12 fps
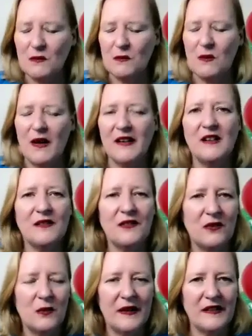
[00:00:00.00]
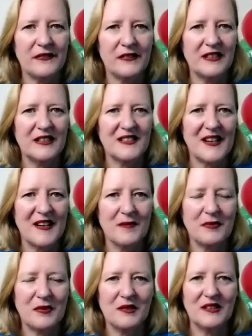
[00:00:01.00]
wonderful, wonderful
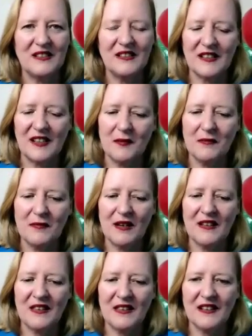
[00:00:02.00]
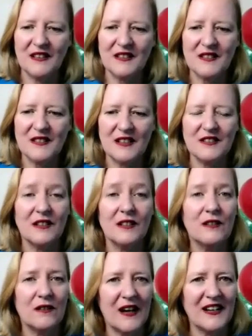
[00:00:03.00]
example, and I think it's such a
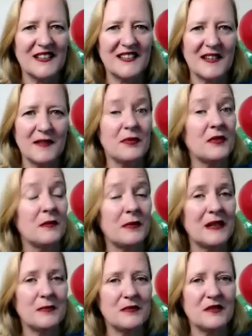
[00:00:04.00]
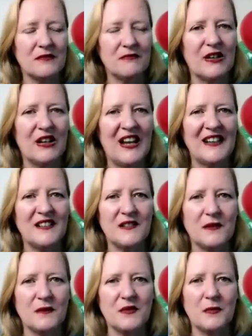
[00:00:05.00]
great example that people can relate
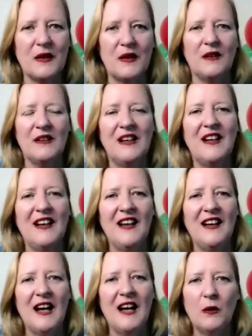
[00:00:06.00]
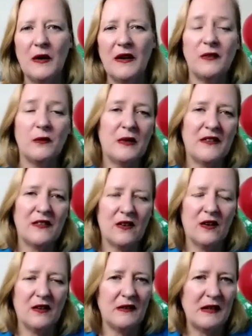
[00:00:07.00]
to as well.
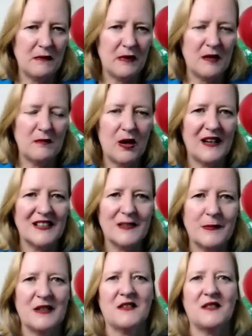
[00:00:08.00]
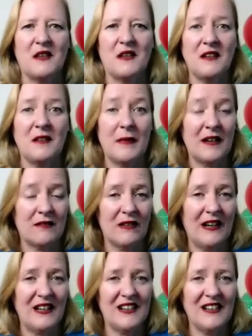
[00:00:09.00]
Whether in my experience, I think about
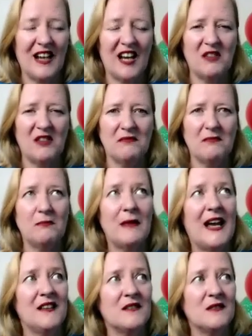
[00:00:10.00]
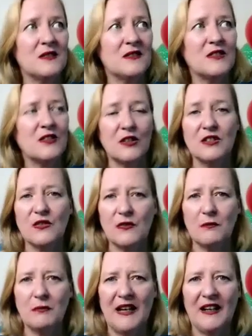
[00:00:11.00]
reading Man's Search for
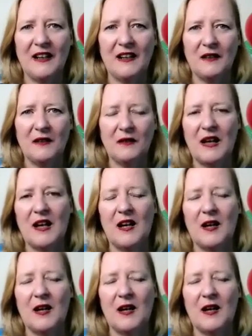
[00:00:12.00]
Meaning,